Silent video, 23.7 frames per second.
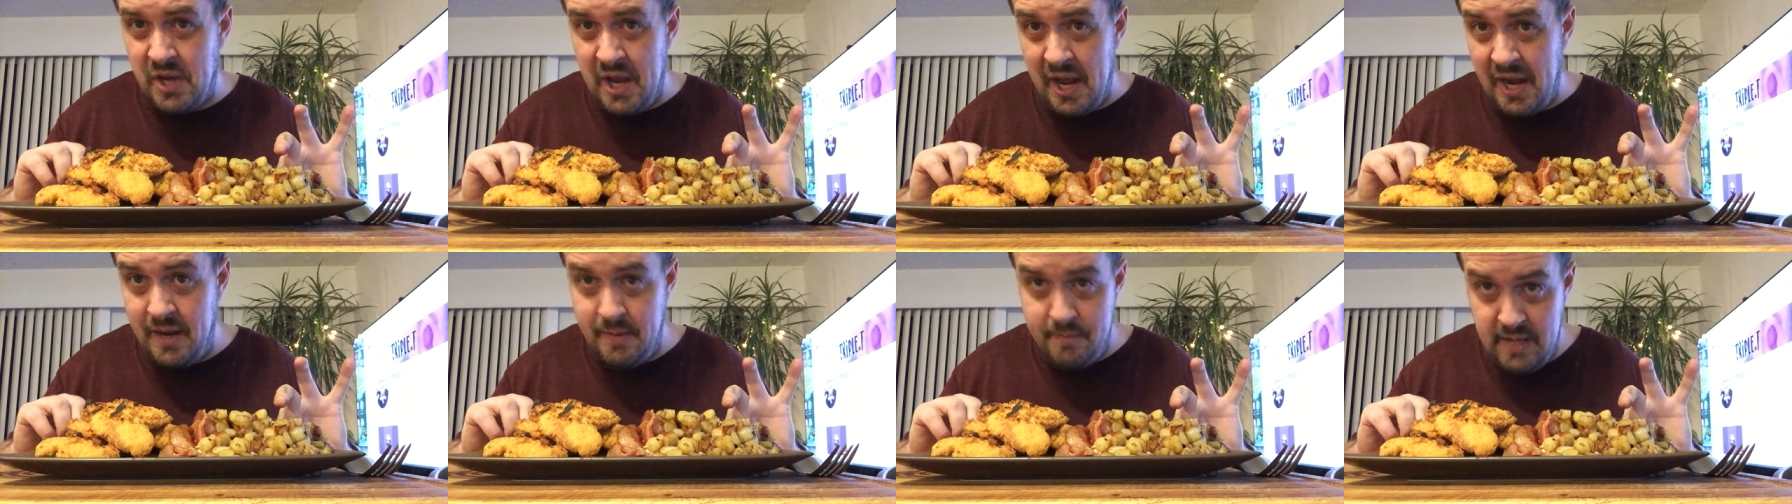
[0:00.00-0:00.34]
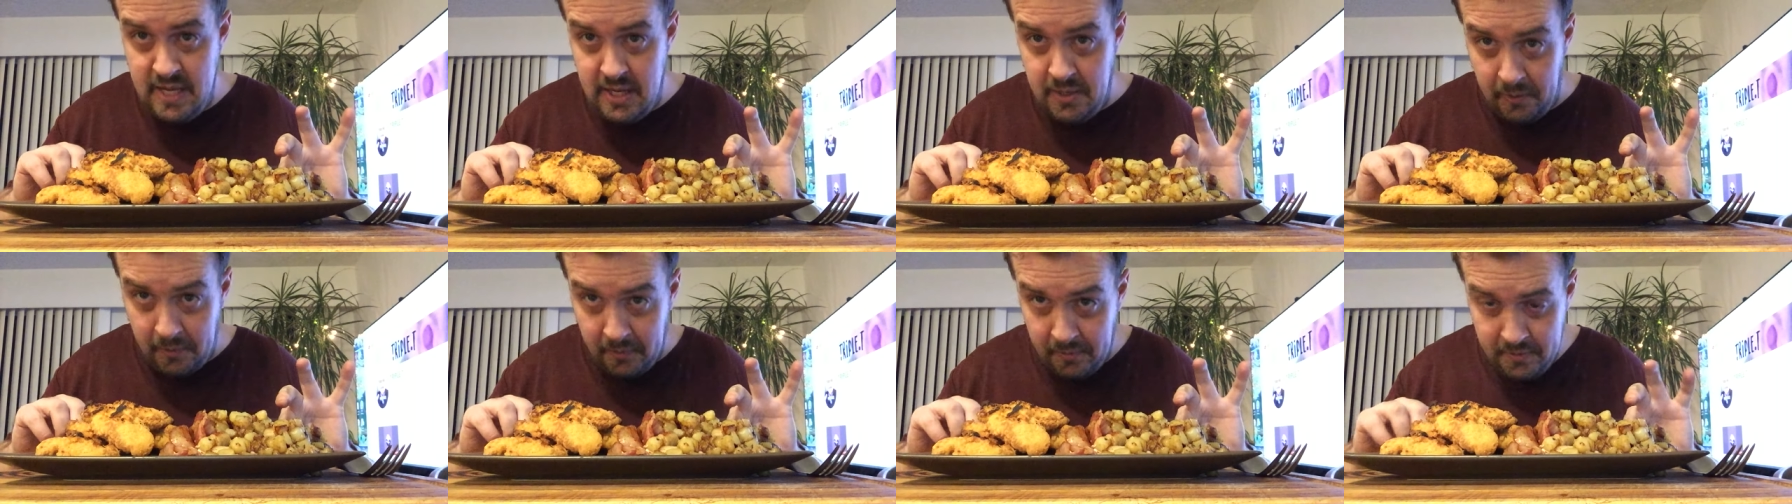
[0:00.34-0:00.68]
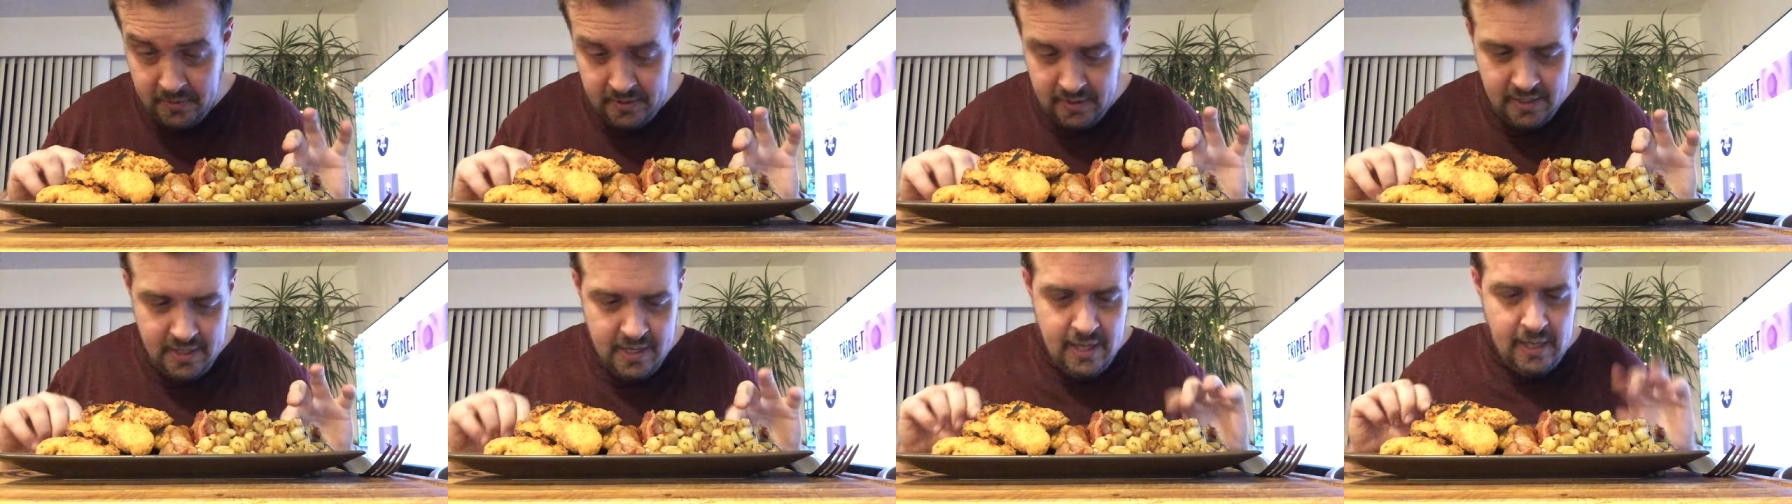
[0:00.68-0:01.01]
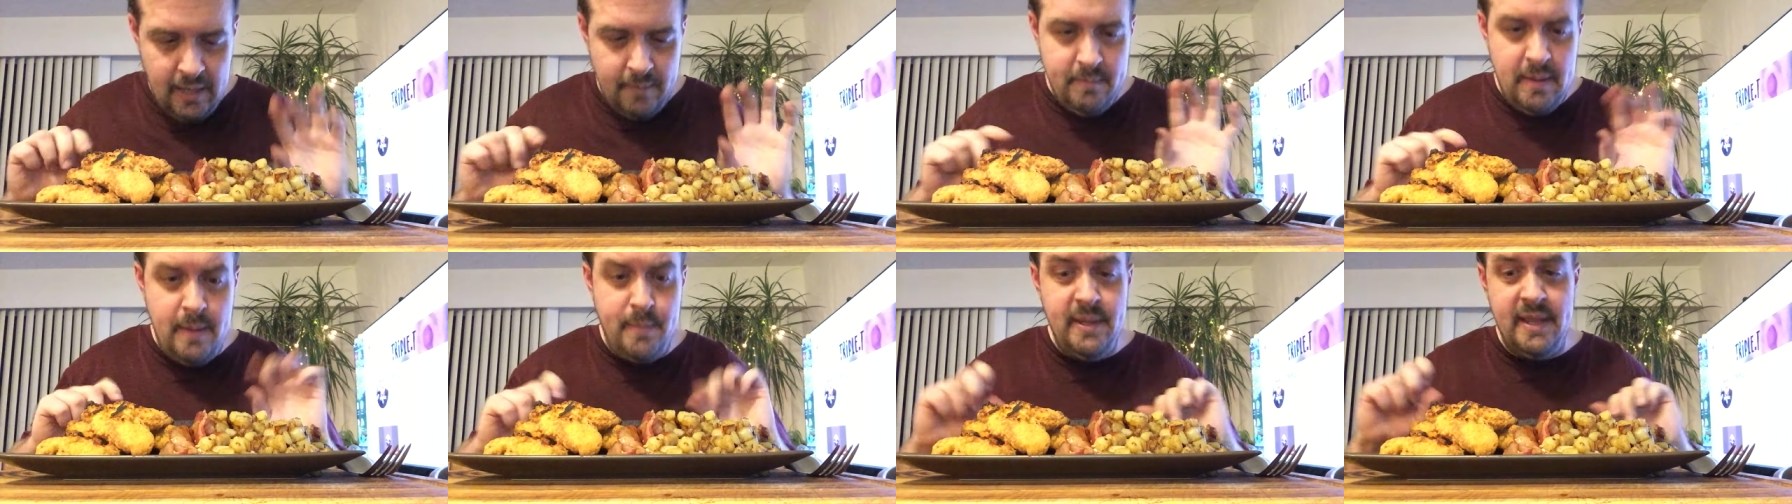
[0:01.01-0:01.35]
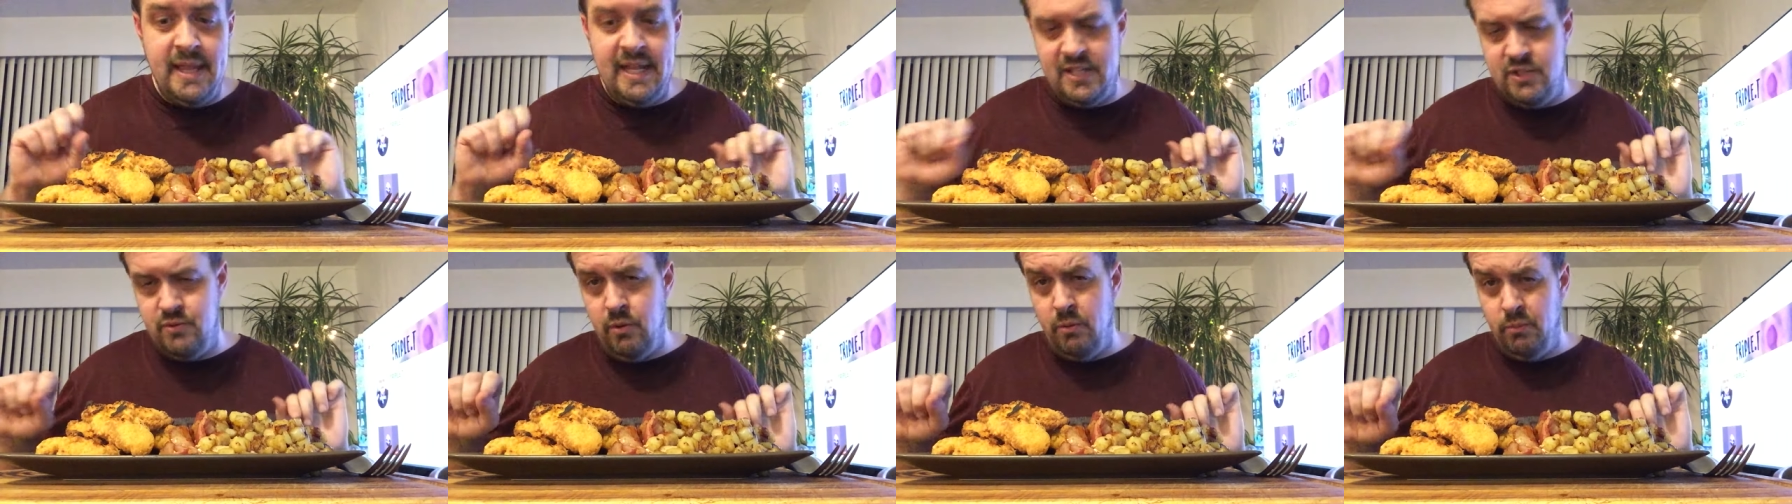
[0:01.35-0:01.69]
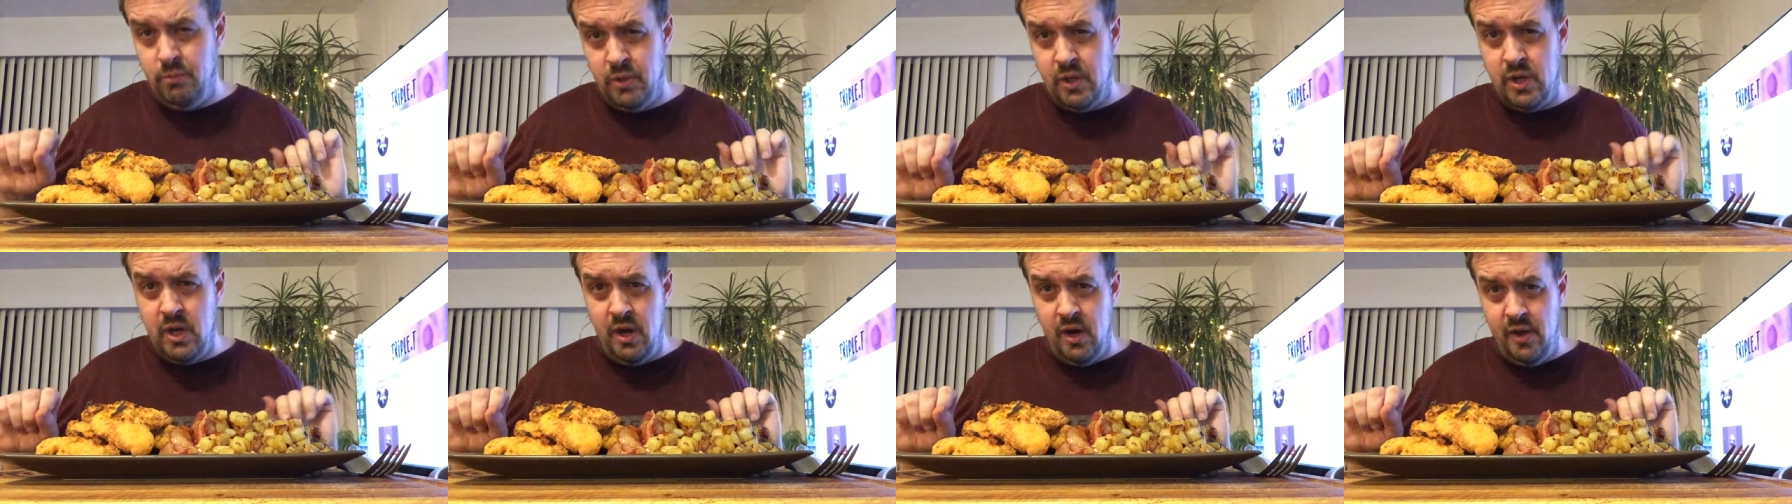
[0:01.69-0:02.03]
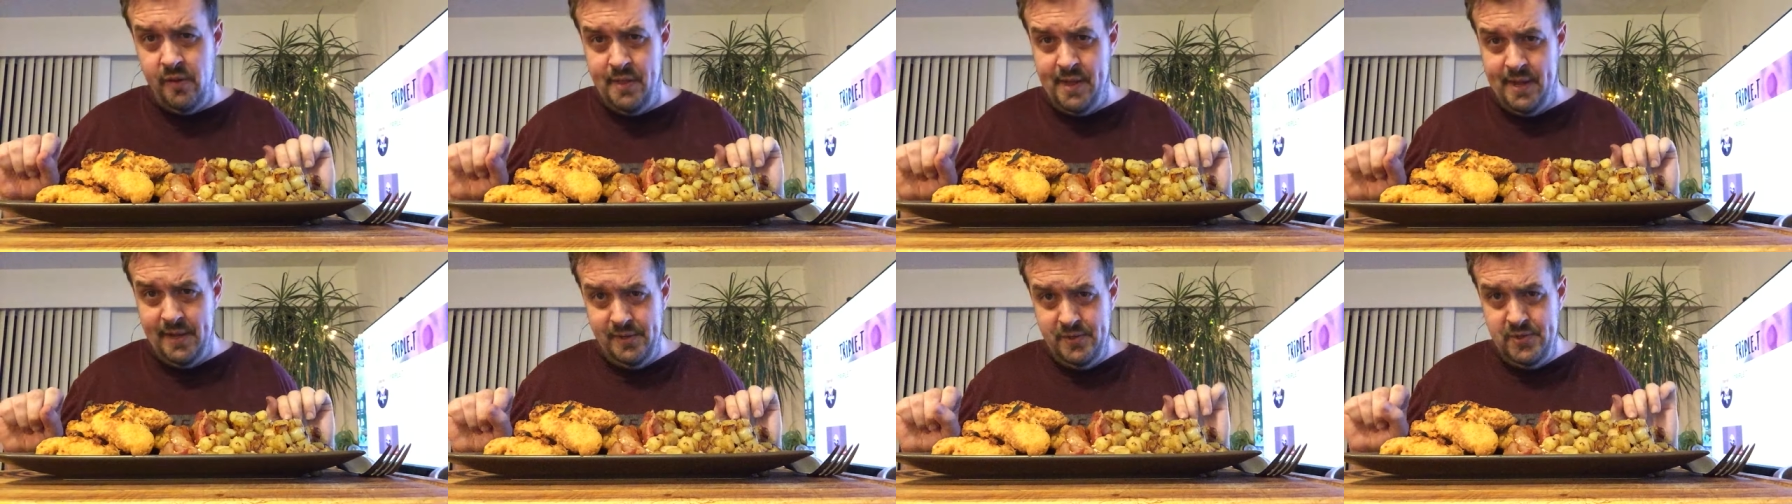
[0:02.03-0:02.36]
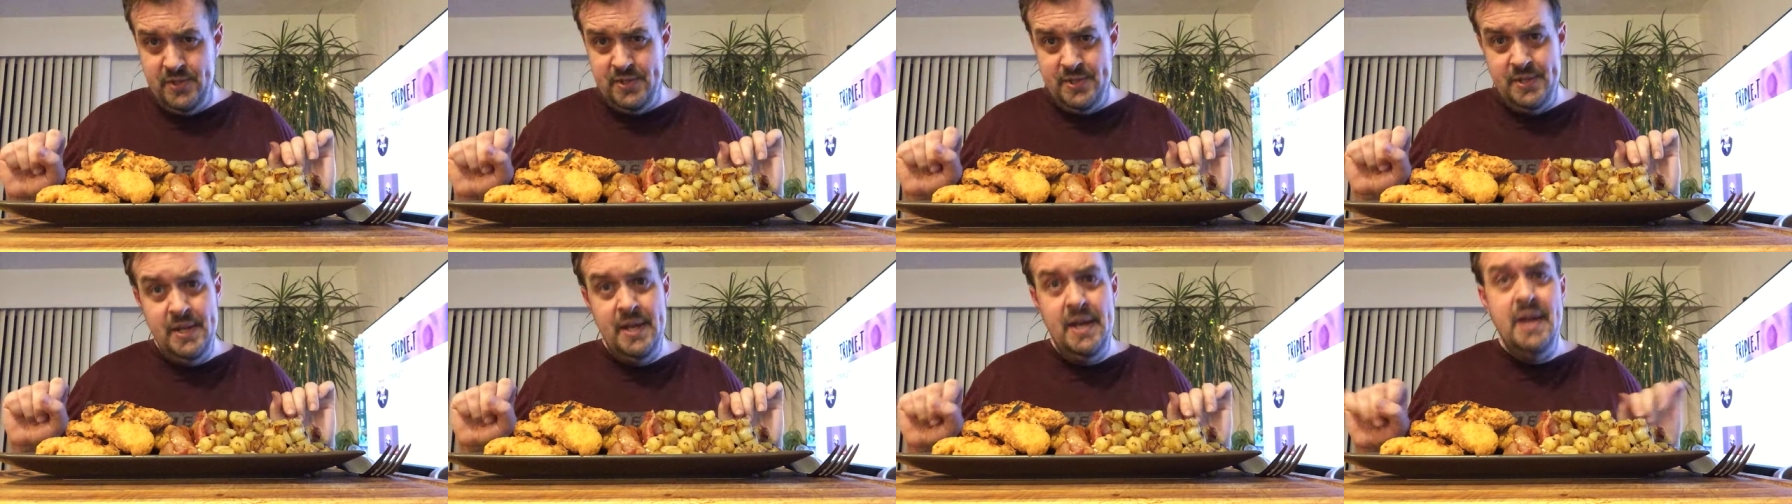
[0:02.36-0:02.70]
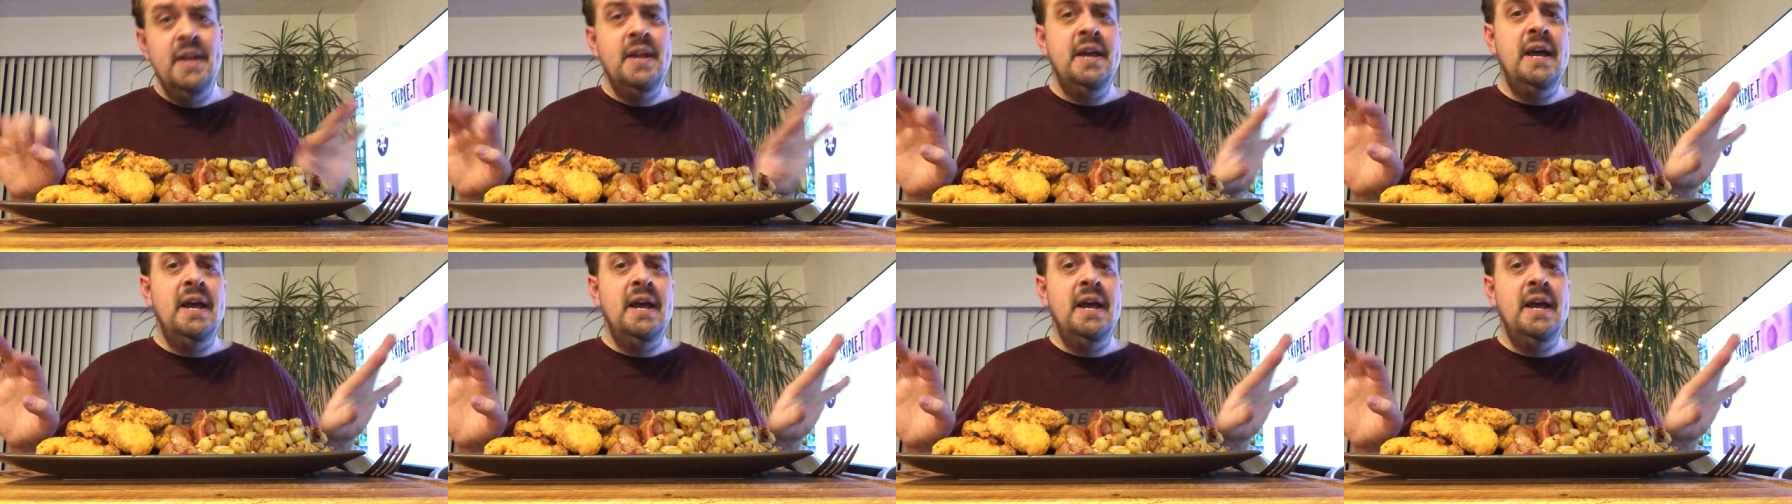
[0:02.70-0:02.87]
kind of meal. Maybe that's what we'll call this.